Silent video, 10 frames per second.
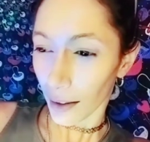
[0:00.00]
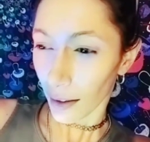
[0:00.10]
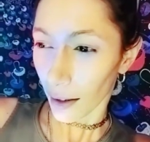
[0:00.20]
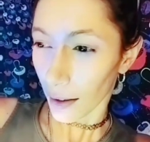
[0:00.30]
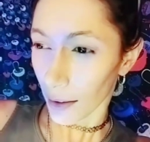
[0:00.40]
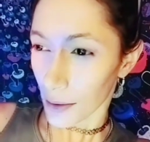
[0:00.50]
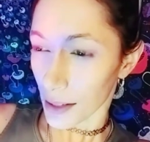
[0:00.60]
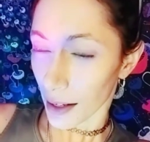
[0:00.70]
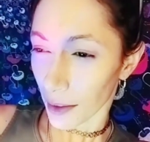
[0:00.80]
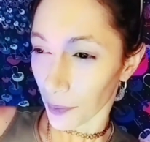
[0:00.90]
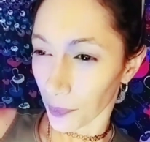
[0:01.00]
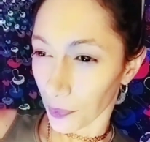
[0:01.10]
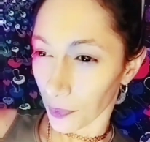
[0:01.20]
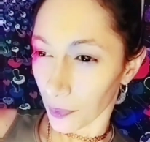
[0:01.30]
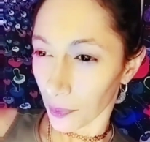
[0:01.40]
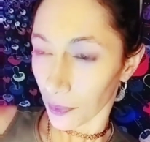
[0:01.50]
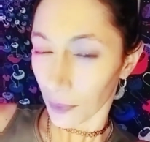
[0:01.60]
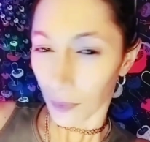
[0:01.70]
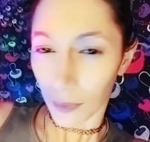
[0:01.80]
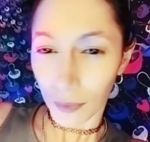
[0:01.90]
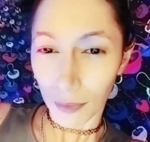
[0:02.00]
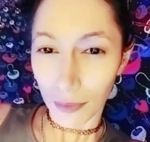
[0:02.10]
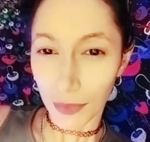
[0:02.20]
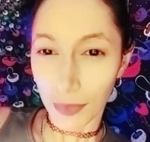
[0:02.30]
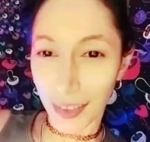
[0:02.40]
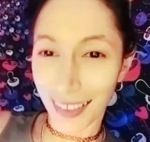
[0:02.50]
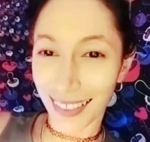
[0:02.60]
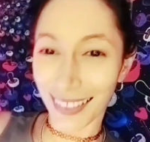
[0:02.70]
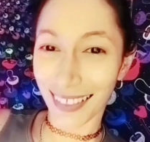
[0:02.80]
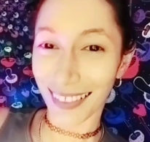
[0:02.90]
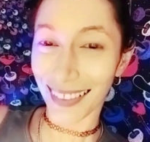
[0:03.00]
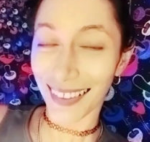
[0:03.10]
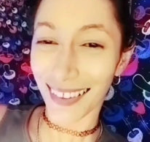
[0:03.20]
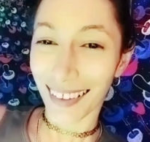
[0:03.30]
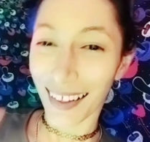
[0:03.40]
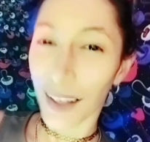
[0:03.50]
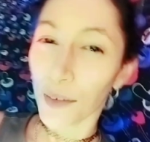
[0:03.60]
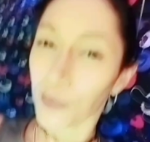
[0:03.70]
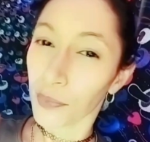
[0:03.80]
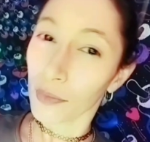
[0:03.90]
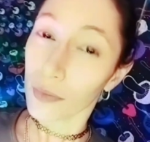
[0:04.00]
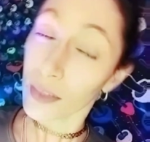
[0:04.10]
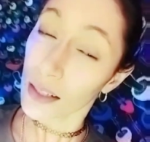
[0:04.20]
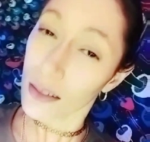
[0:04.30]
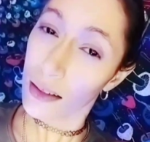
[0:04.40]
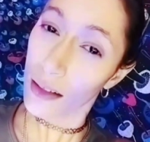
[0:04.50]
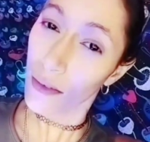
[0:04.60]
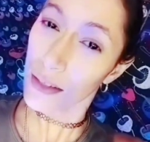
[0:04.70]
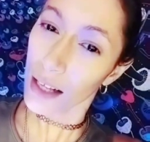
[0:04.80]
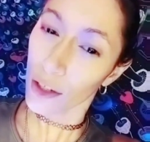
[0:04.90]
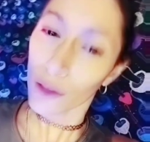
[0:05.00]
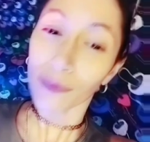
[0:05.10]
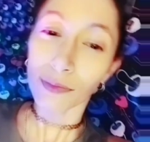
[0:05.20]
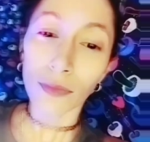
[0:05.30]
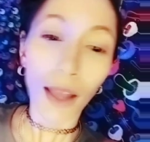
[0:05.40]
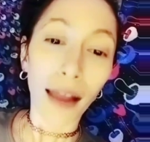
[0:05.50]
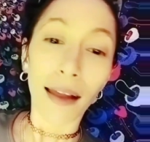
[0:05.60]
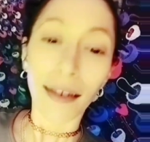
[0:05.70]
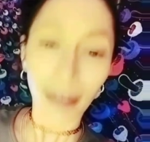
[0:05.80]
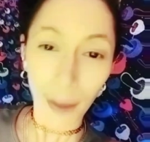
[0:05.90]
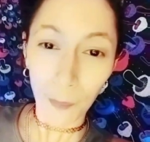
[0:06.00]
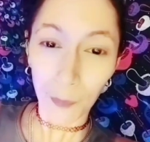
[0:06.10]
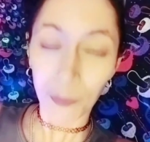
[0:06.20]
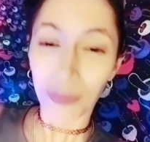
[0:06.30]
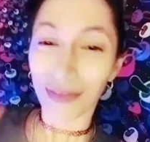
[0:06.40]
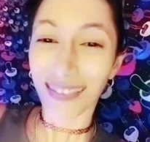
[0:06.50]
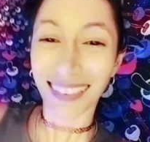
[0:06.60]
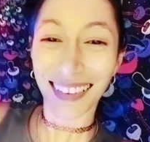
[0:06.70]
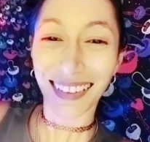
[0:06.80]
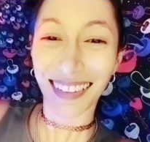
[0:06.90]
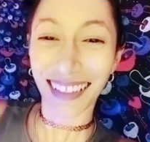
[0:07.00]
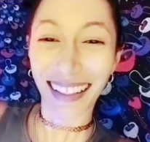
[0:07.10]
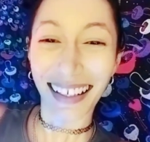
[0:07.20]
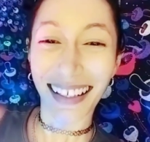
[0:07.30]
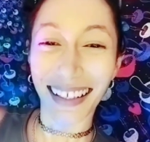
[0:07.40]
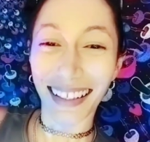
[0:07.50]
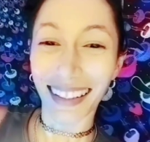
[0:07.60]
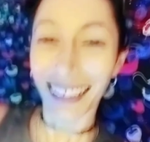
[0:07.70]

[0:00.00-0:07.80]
What is it? Things and stuff and such. Yeah. Mm, yee.